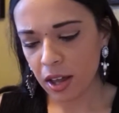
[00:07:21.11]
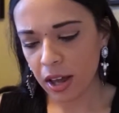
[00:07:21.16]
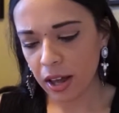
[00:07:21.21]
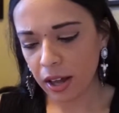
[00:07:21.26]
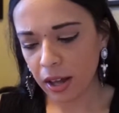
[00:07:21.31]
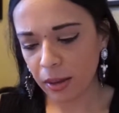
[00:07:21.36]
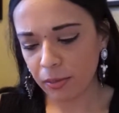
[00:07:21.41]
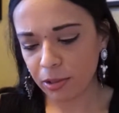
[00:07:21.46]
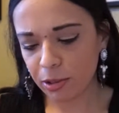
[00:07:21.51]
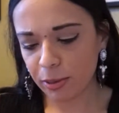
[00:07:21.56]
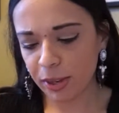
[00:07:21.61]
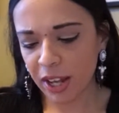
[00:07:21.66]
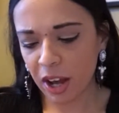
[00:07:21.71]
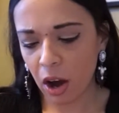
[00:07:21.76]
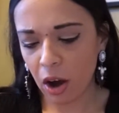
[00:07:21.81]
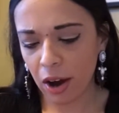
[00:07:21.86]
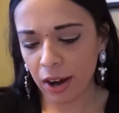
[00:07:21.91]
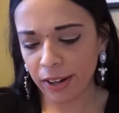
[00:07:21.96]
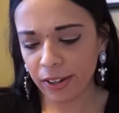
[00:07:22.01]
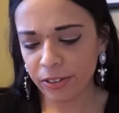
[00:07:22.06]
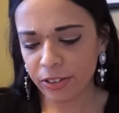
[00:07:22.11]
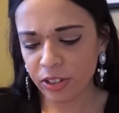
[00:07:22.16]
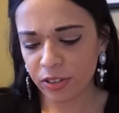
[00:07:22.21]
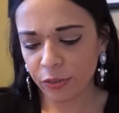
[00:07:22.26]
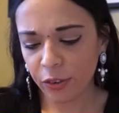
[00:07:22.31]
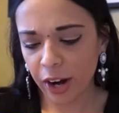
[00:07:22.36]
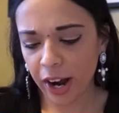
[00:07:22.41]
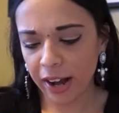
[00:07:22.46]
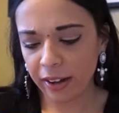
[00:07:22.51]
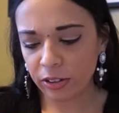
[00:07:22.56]
To be honest,
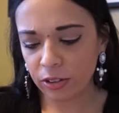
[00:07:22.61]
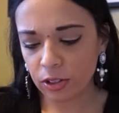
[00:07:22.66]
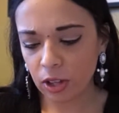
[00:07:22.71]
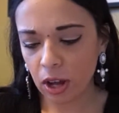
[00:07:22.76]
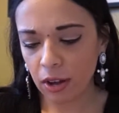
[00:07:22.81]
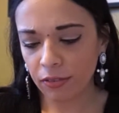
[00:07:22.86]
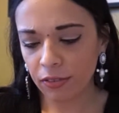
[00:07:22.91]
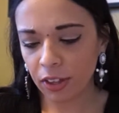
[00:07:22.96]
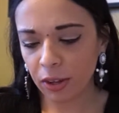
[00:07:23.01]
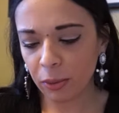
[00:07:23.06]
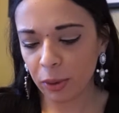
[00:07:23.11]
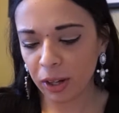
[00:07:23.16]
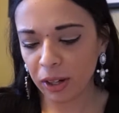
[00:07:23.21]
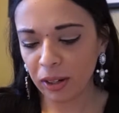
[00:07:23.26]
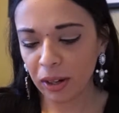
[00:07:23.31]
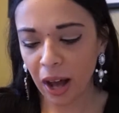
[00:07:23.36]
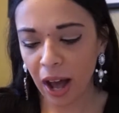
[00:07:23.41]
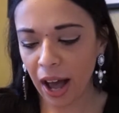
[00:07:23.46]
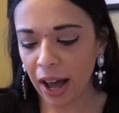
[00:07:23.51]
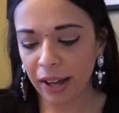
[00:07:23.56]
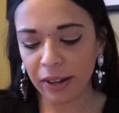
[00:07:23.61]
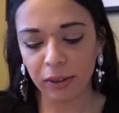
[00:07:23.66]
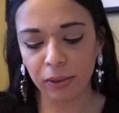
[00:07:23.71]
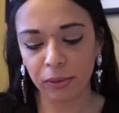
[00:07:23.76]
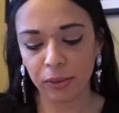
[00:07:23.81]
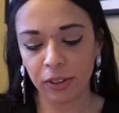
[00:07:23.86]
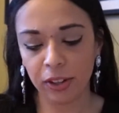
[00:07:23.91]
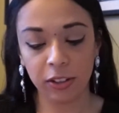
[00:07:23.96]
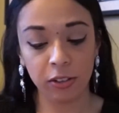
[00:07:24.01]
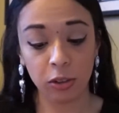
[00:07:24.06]
for how soft they were, I
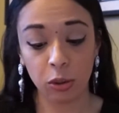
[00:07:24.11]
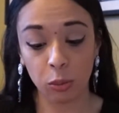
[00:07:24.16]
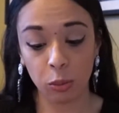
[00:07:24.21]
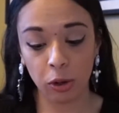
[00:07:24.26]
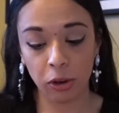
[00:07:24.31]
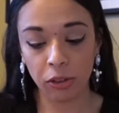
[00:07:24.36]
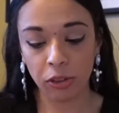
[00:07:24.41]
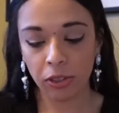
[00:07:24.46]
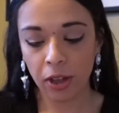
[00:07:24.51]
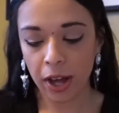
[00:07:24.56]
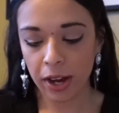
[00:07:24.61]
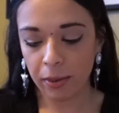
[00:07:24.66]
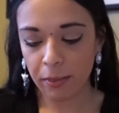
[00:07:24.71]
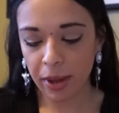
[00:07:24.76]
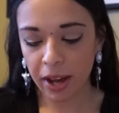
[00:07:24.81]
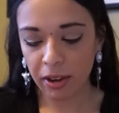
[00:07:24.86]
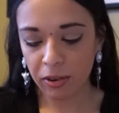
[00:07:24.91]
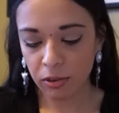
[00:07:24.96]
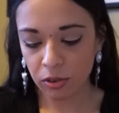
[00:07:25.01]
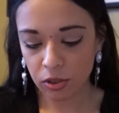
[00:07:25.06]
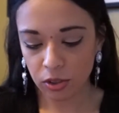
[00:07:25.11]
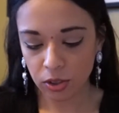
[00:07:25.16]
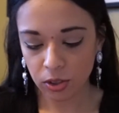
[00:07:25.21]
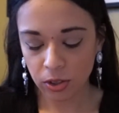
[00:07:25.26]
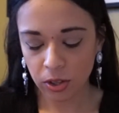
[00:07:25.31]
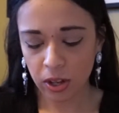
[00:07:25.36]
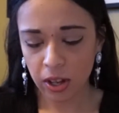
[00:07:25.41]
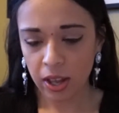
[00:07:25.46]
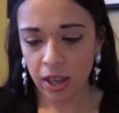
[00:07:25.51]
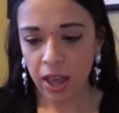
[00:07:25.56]
don't think they're worth that
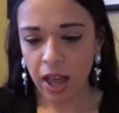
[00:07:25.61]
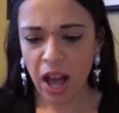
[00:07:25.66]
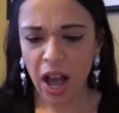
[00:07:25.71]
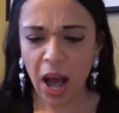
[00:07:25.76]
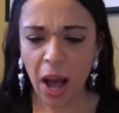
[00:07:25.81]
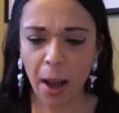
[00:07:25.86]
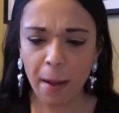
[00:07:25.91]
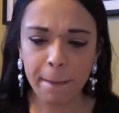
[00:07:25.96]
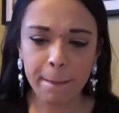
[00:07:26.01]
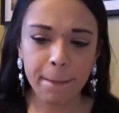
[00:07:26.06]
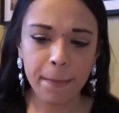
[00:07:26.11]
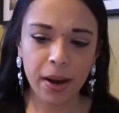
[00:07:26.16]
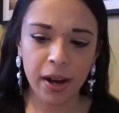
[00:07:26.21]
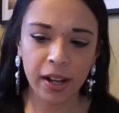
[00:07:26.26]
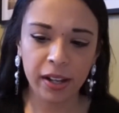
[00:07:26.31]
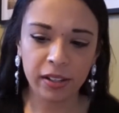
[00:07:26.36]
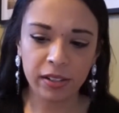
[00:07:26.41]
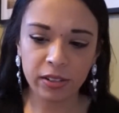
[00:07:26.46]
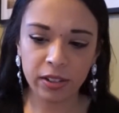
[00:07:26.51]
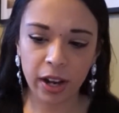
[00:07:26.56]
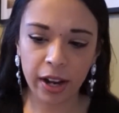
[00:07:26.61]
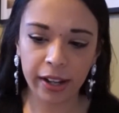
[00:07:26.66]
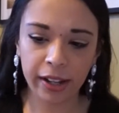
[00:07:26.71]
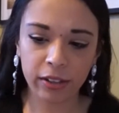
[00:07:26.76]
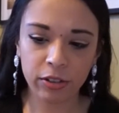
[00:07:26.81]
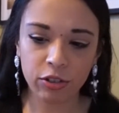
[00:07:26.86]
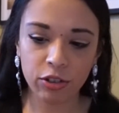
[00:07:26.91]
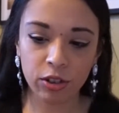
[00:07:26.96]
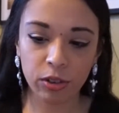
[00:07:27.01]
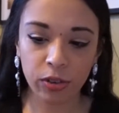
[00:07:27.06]
amount, but I
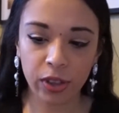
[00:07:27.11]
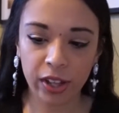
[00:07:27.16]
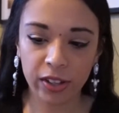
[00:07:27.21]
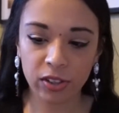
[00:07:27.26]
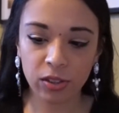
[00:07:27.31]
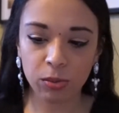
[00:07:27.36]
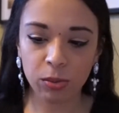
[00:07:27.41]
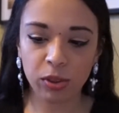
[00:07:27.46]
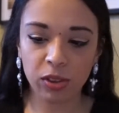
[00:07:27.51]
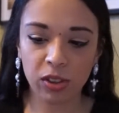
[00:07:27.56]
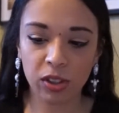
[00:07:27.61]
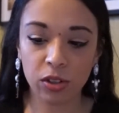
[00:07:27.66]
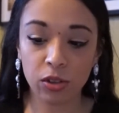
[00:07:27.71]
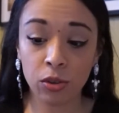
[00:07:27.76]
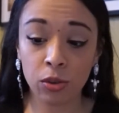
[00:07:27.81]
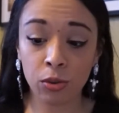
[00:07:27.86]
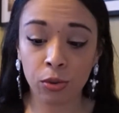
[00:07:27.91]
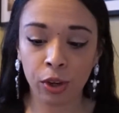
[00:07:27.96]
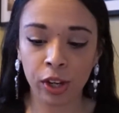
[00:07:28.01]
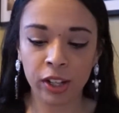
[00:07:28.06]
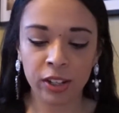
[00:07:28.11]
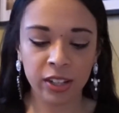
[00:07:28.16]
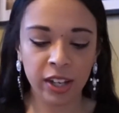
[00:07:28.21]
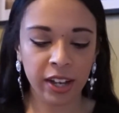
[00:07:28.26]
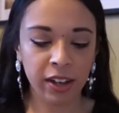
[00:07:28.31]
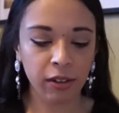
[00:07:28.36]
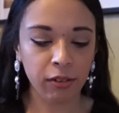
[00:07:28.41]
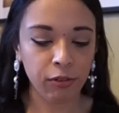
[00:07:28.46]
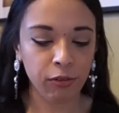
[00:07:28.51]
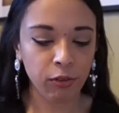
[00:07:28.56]
guess, you know, that's what they do
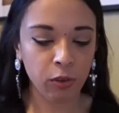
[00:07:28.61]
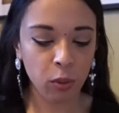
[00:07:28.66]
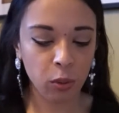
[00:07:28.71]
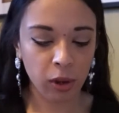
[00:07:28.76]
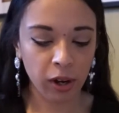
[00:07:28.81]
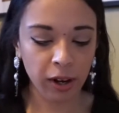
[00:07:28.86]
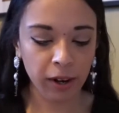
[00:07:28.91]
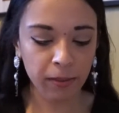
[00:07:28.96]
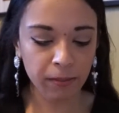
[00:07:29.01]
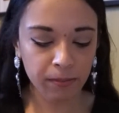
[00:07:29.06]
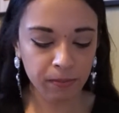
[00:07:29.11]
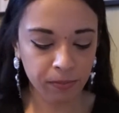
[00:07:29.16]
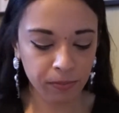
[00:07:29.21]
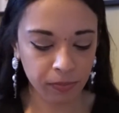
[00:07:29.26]
retail for.